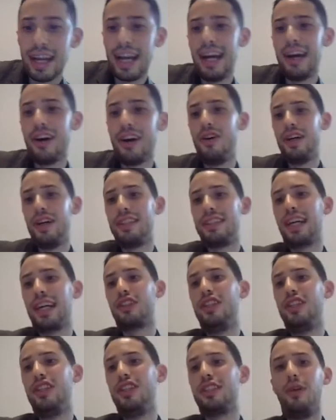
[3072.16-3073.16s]
error is
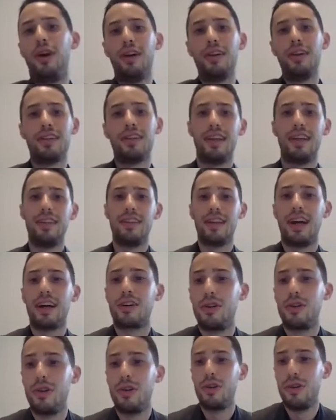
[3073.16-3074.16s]
actually smaller than the
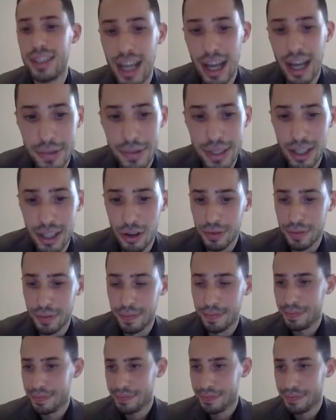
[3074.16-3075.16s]
accuracy
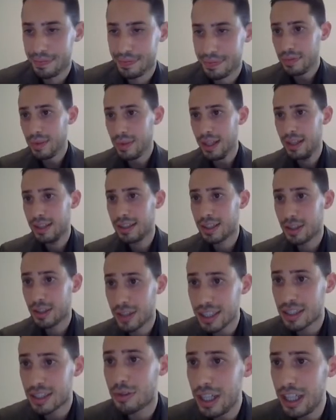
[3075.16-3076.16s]
epsilon.
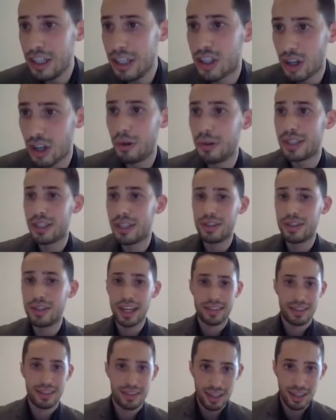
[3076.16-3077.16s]
So this really shows you
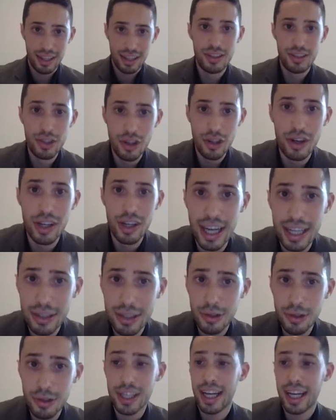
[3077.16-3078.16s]
that neural
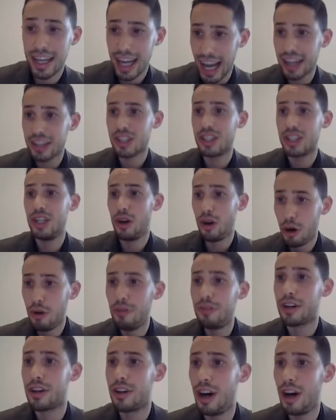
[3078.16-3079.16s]
network can actually
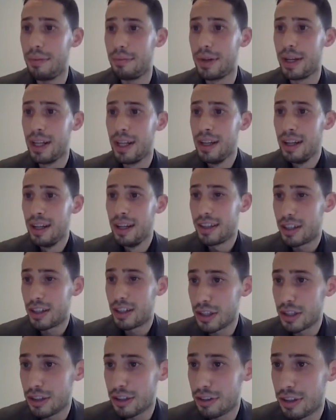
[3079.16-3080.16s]
overcome the
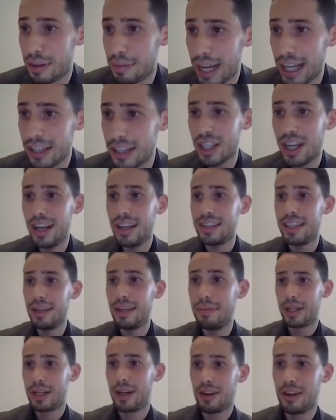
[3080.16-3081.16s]
curse of dimensionality,
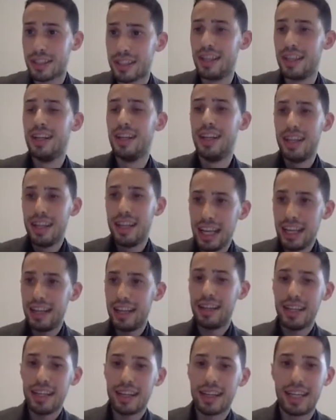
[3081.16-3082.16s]
because
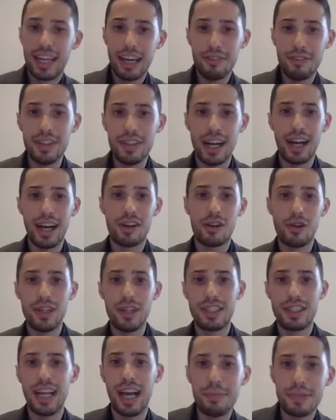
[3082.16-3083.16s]
given the
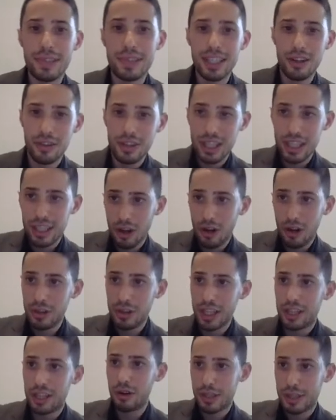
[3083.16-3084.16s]
accuracy epsilon, it
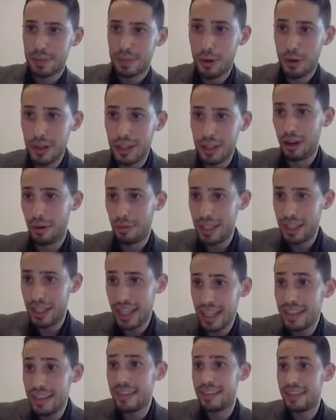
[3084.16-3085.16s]
only grows polynomially
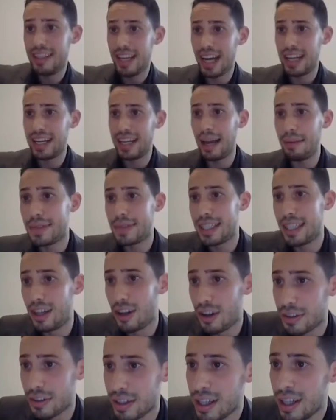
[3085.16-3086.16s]
in D and
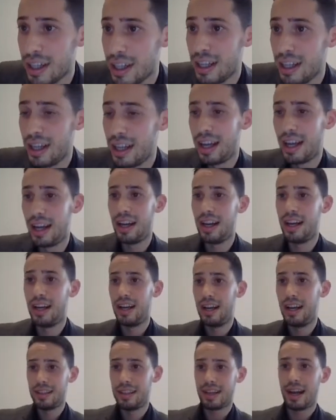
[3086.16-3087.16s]
epsilon,
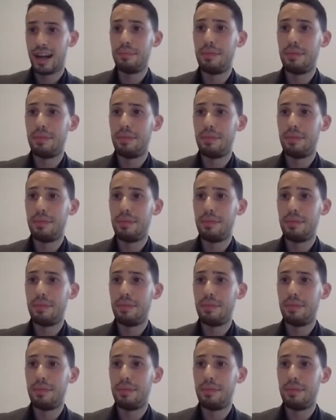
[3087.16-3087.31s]
the